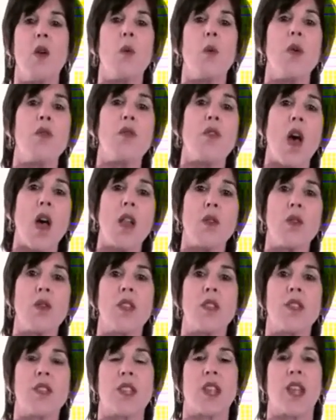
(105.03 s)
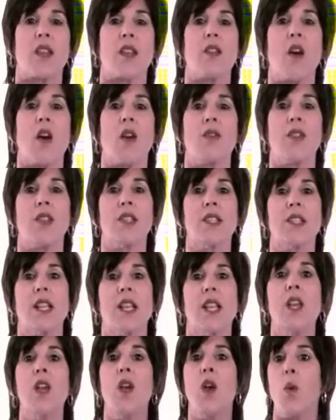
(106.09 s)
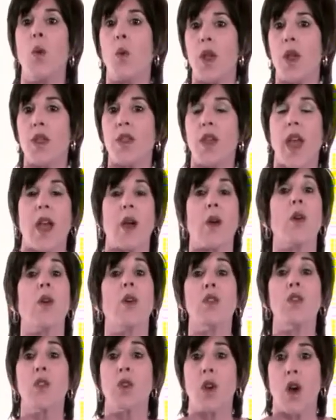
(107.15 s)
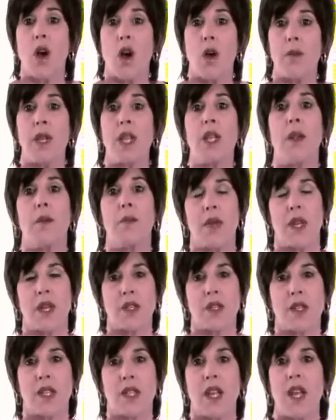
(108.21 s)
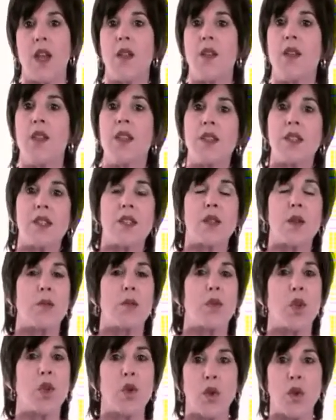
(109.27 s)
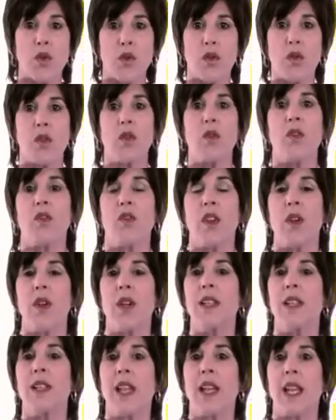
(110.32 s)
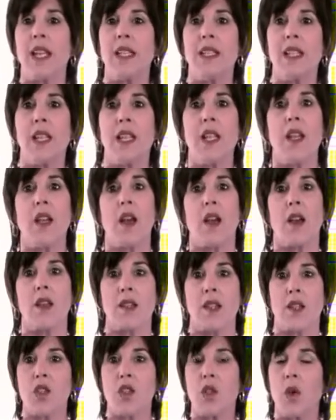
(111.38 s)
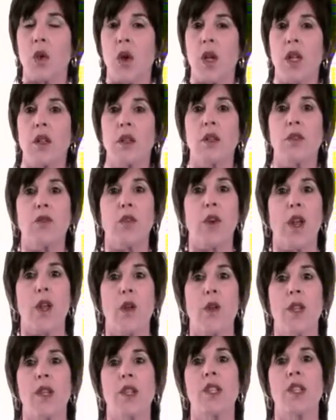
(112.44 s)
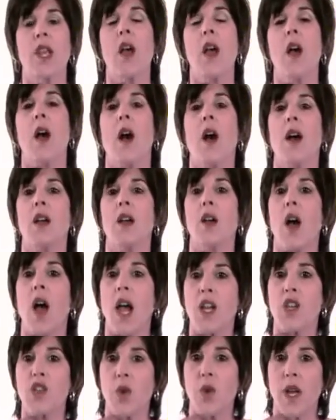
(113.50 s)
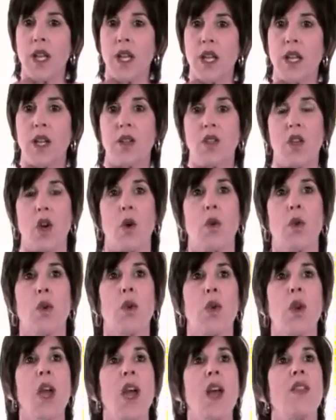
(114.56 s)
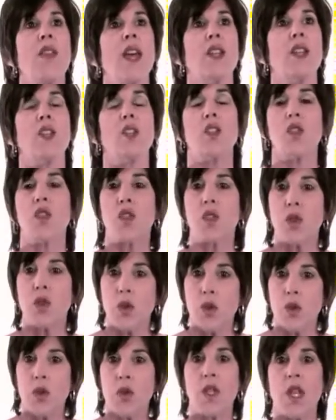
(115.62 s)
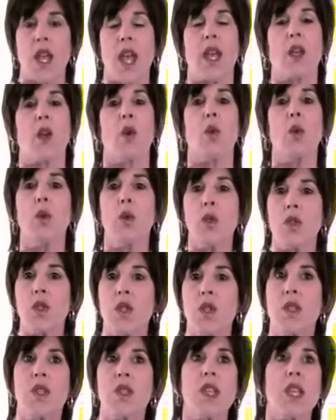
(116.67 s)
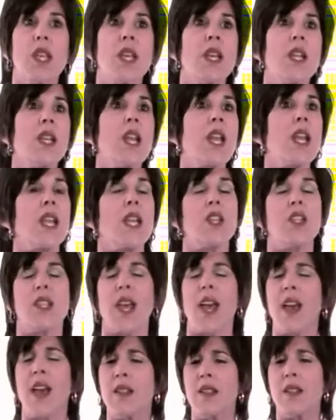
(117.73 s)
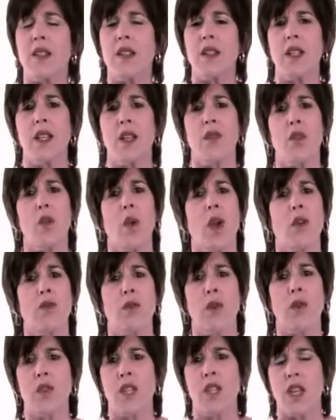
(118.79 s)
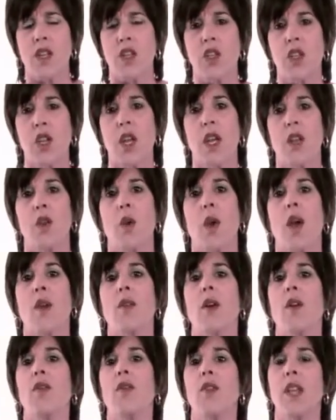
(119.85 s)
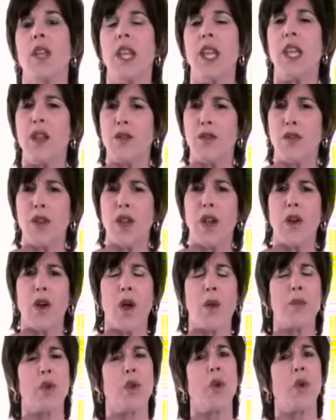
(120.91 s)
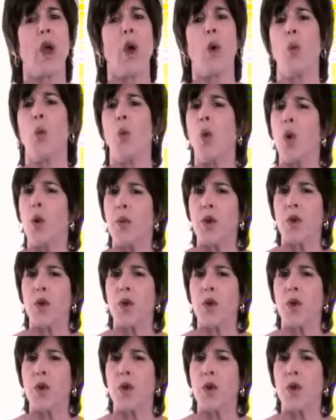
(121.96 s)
We follow this then, obviously, with our UltraCalming Mist. This is a beautiful, very lightly essential oil fragrance, hydrating toner that soothes and cools the skin. It's excellent if you have rosacea and you have a heat flare-up. You know how warm